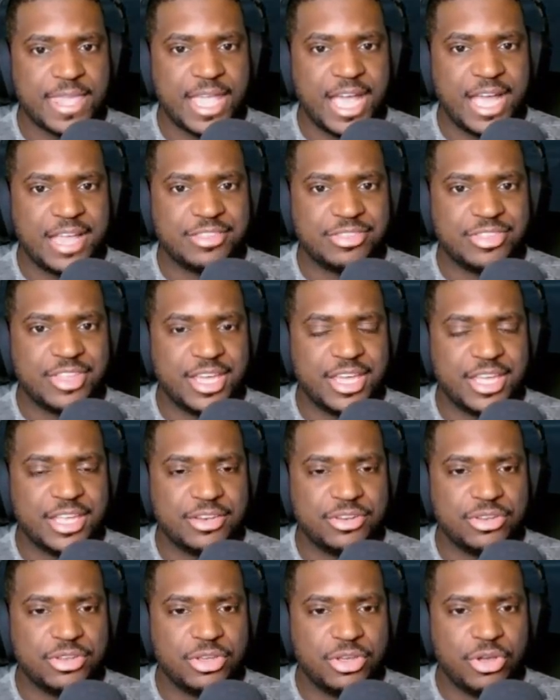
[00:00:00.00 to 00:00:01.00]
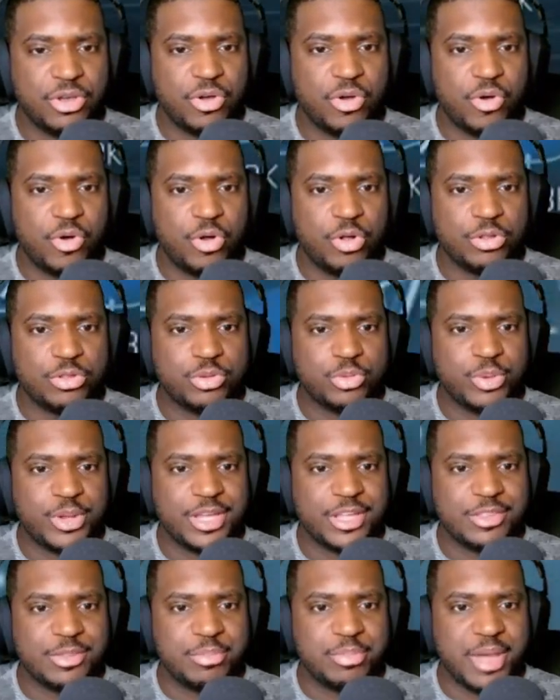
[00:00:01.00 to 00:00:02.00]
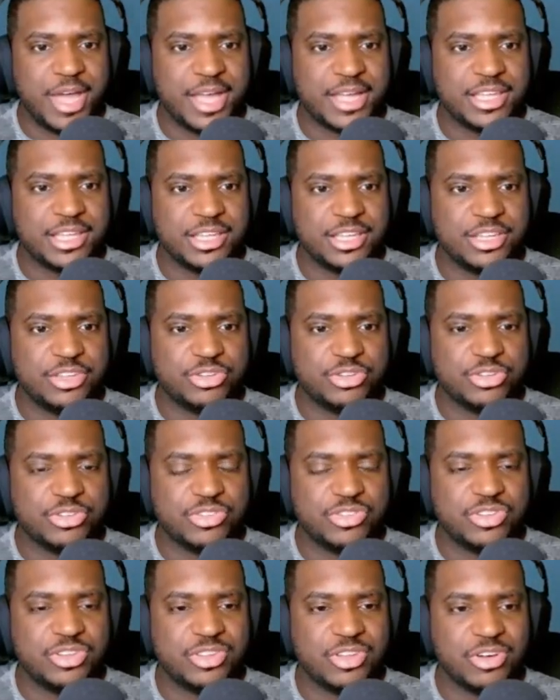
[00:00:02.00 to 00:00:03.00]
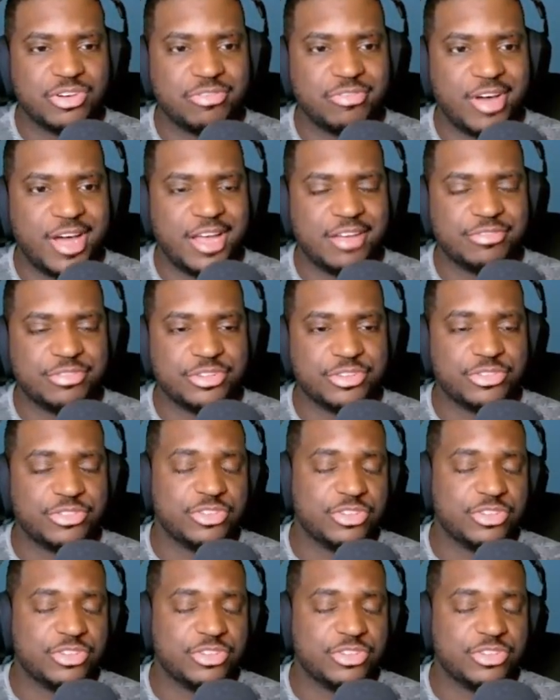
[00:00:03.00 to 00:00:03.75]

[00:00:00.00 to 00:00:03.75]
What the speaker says: And then all the way at the back here, you can see the arrivals.